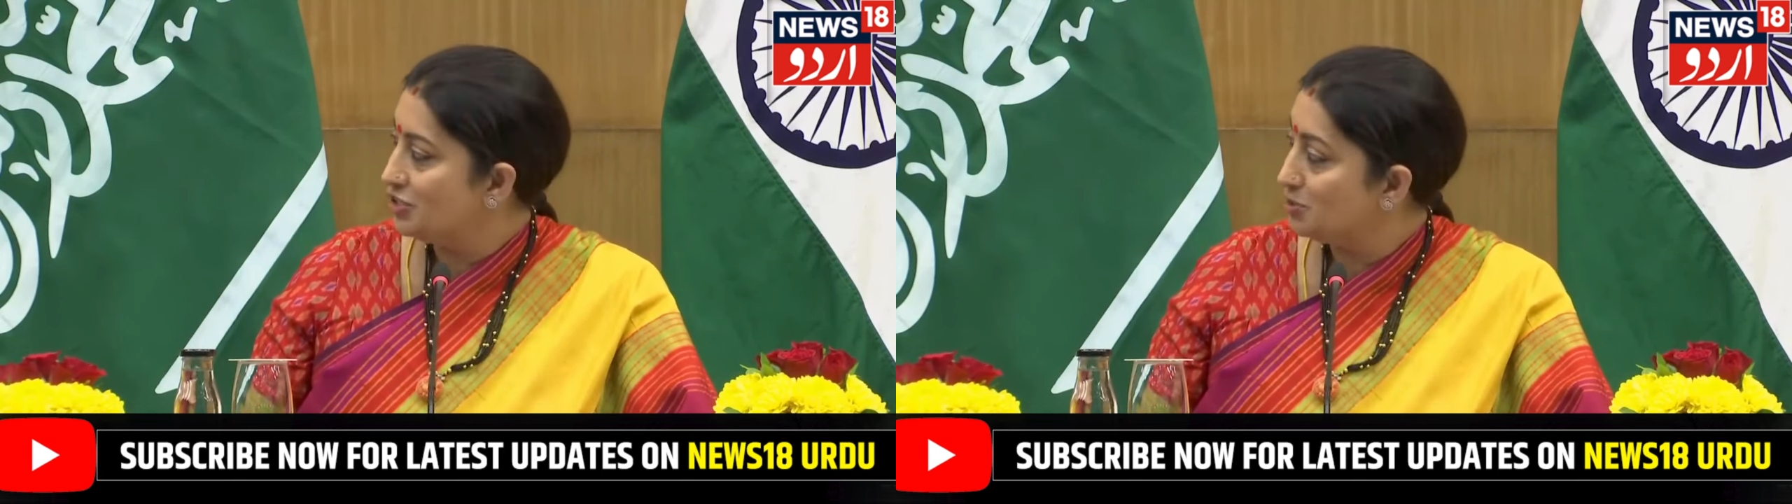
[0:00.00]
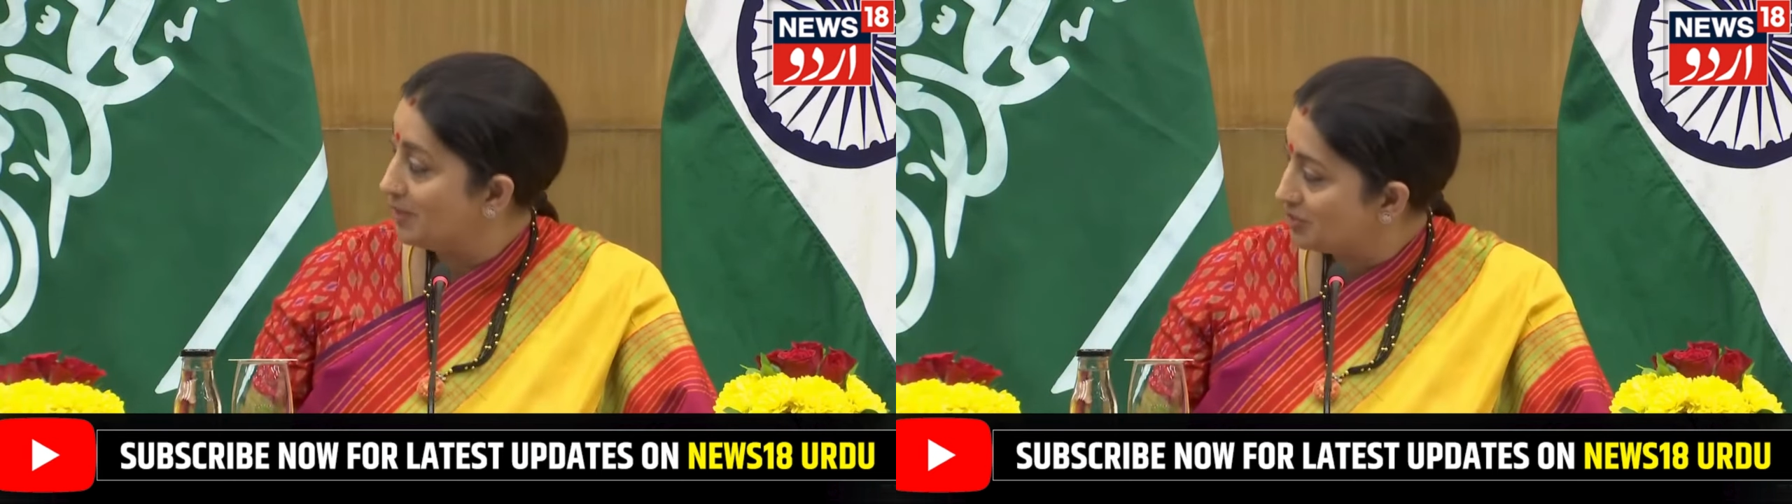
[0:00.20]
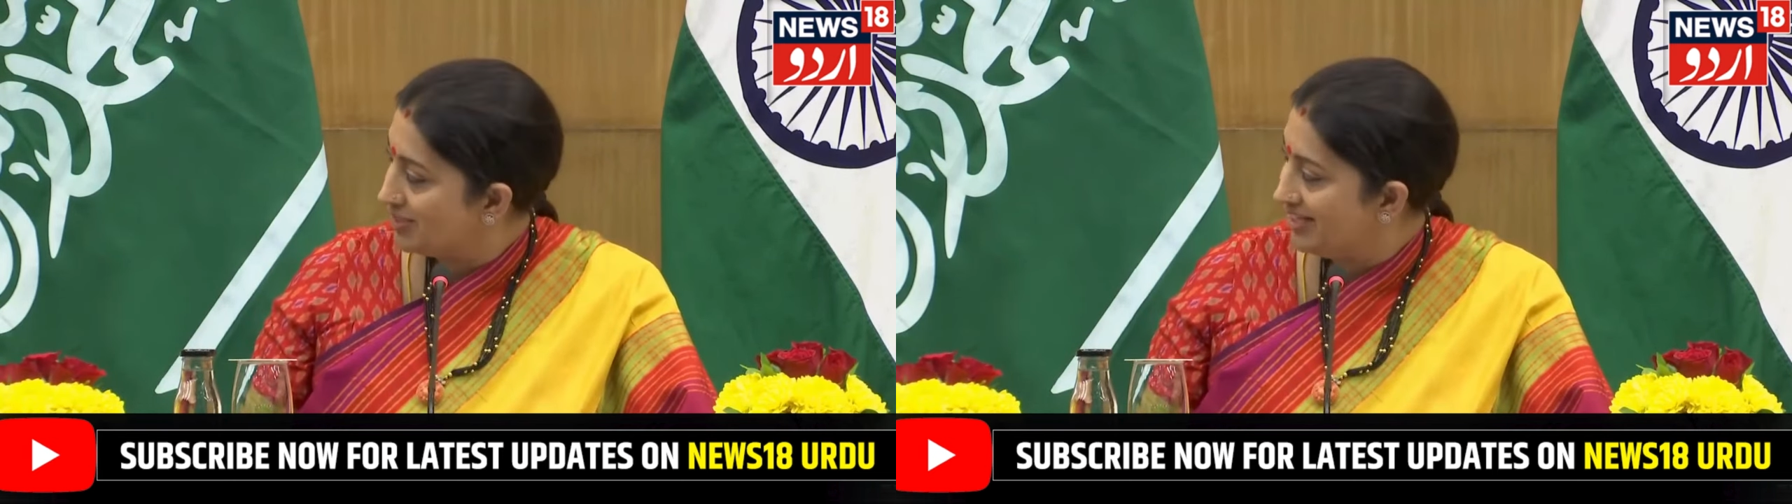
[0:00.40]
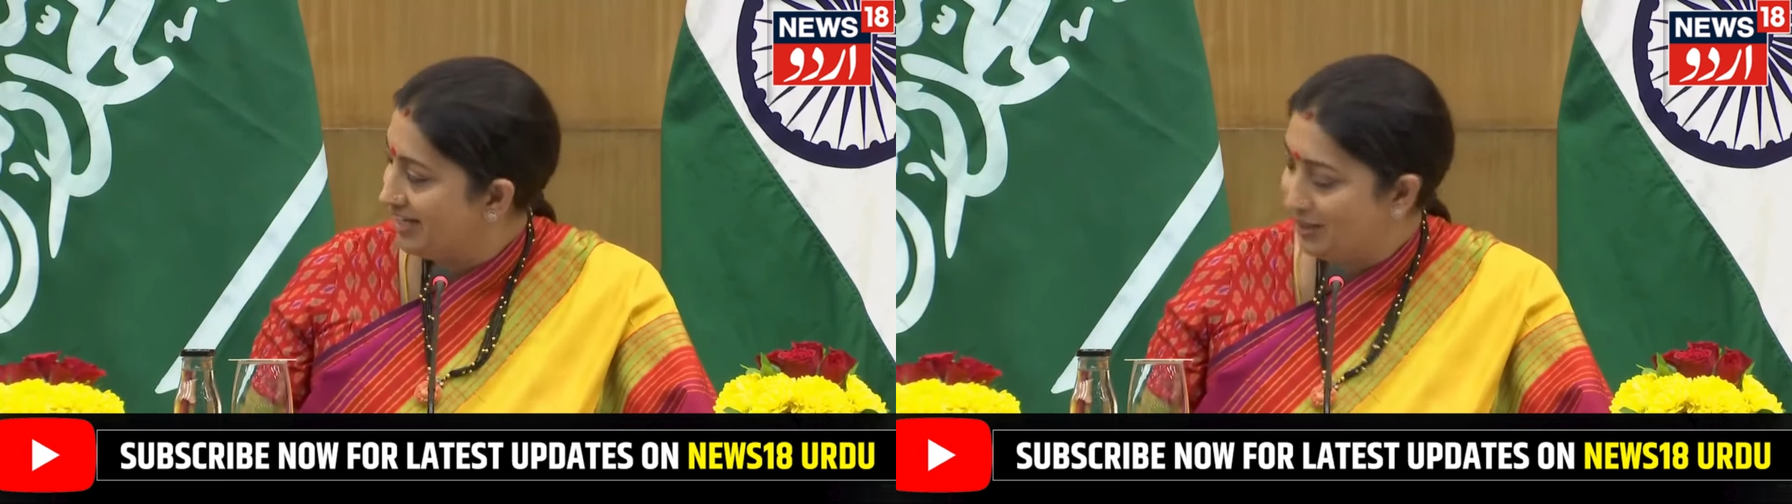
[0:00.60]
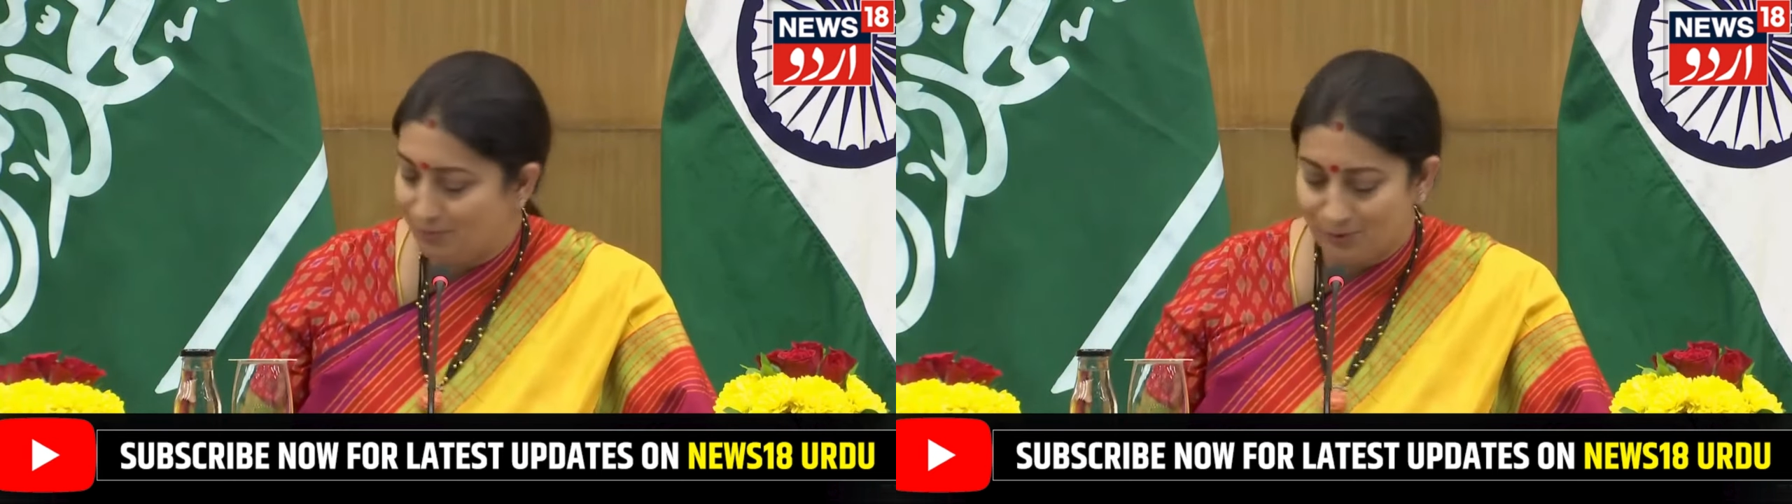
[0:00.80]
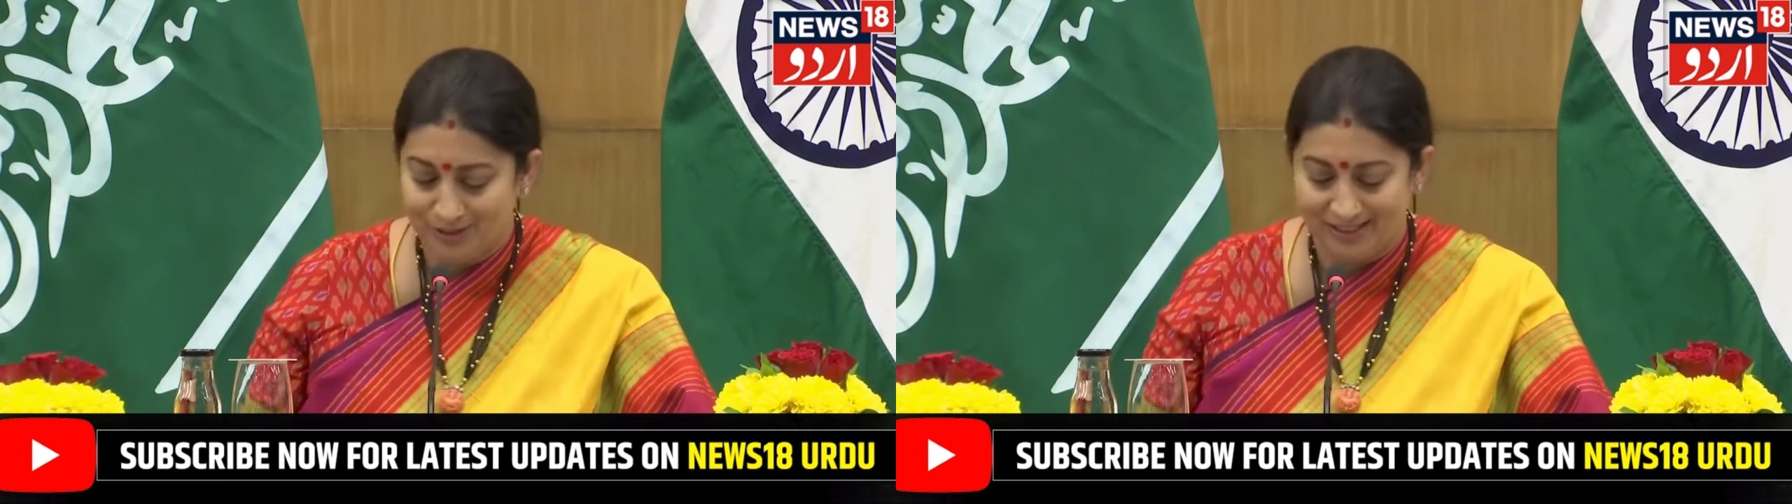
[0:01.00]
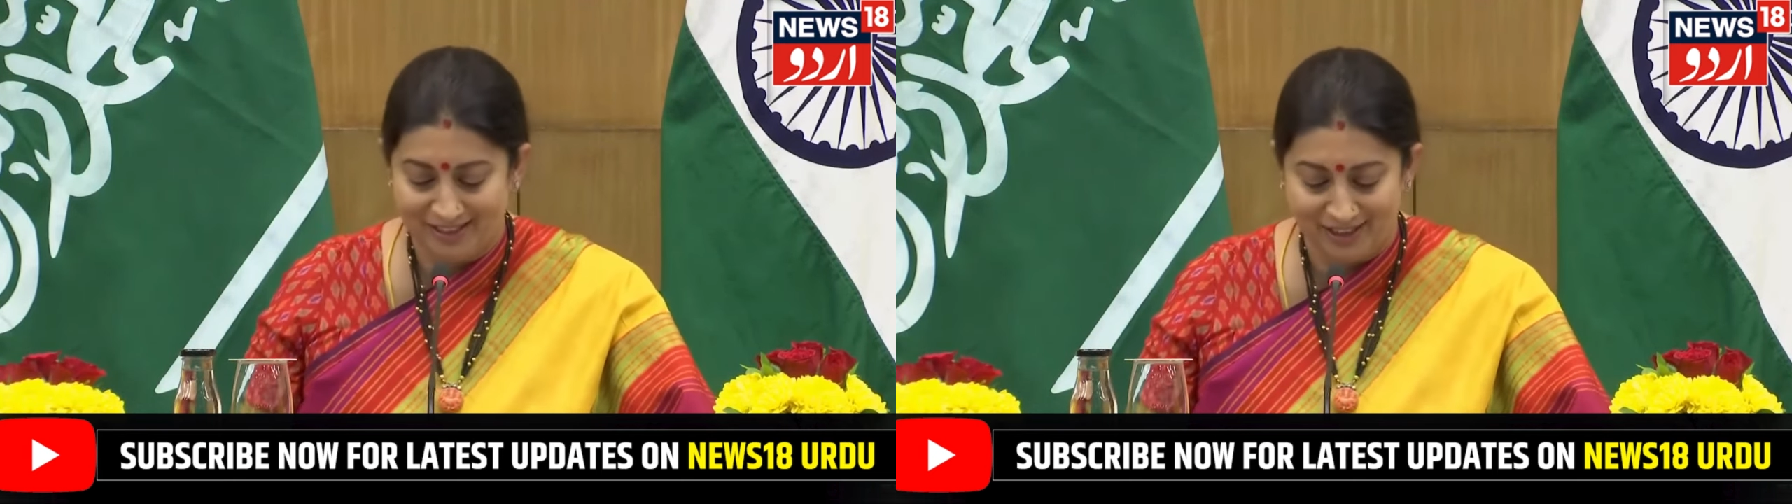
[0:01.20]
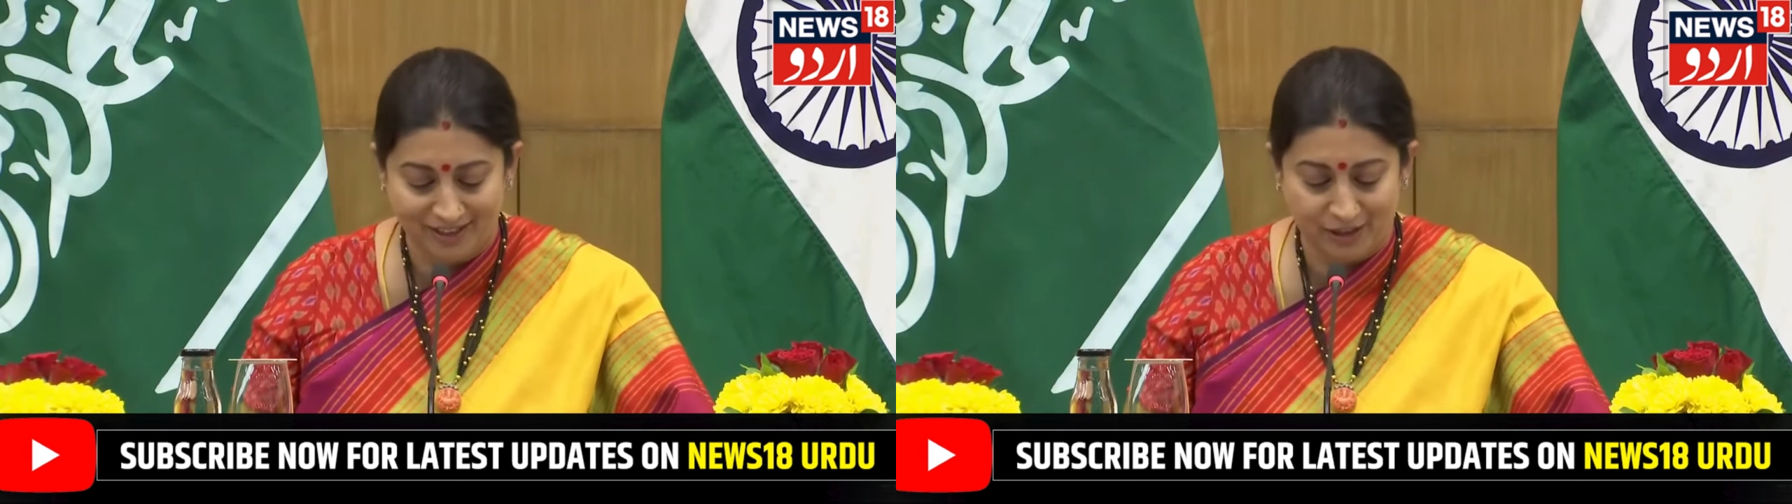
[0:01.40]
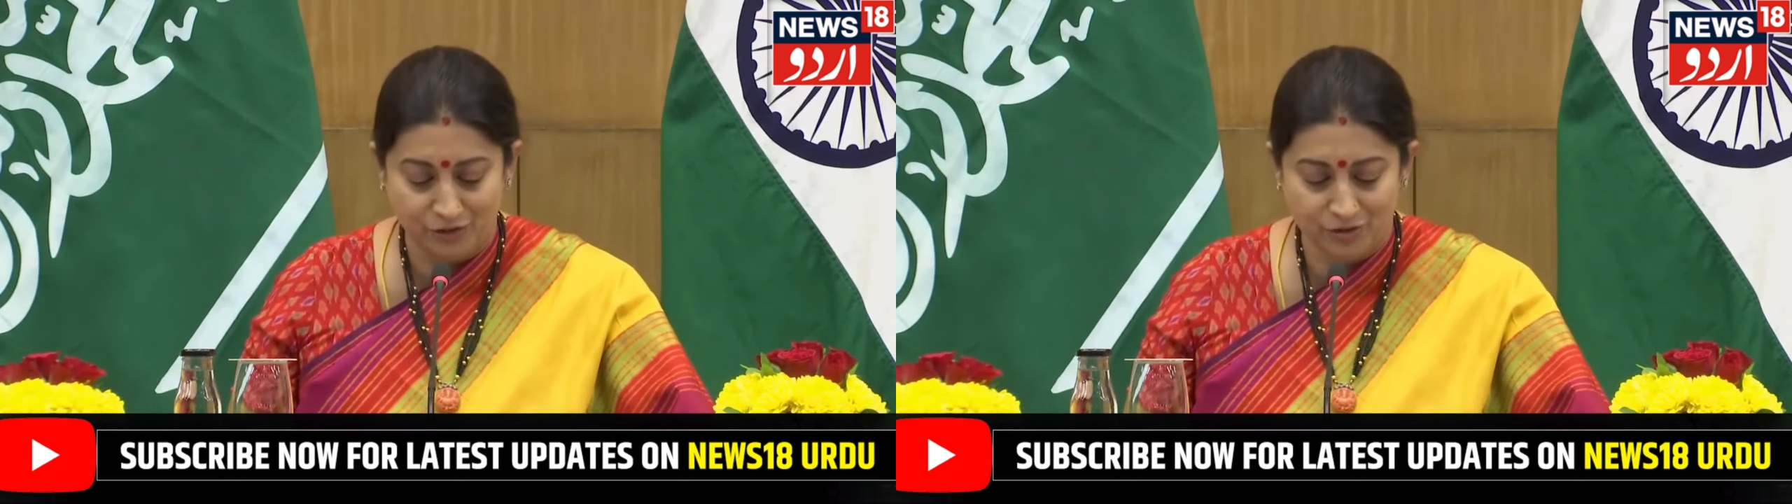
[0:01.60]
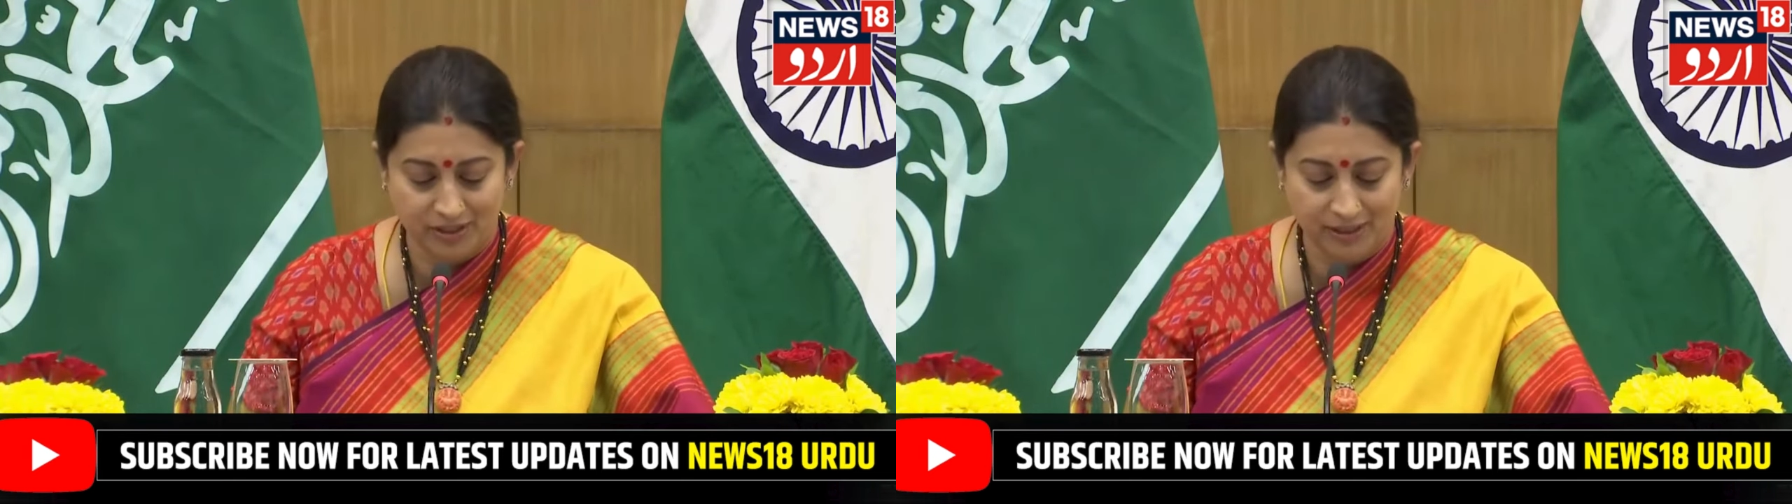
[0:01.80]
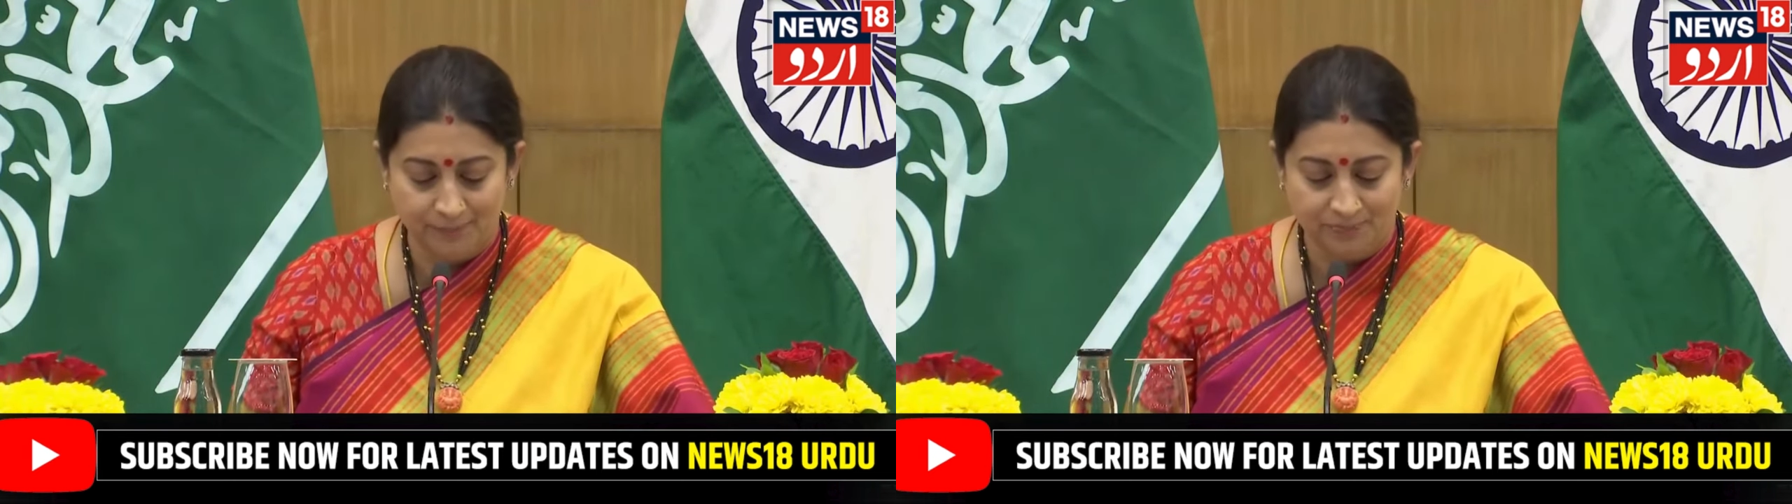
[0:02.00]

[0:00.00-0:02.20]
specially abled in our country.